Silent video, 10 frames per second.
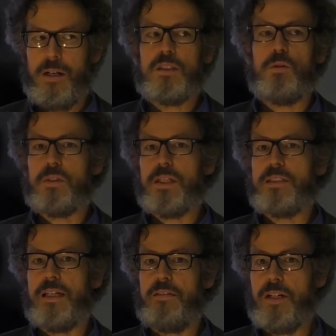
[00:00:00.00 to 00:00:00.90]
So what
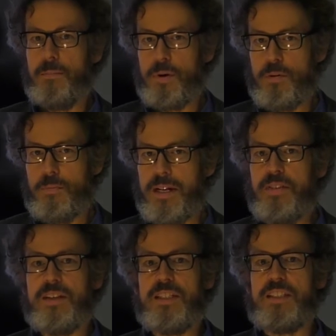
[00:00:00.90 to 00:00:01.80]
does equilibrium
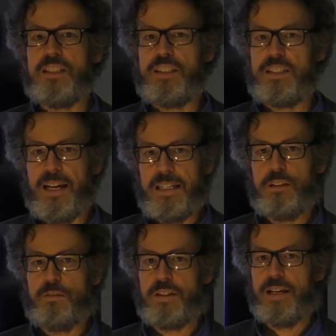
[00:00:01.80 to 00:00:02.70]
mean? This is a
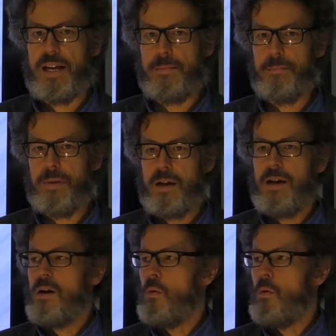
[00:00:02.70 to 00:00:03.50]
state of a game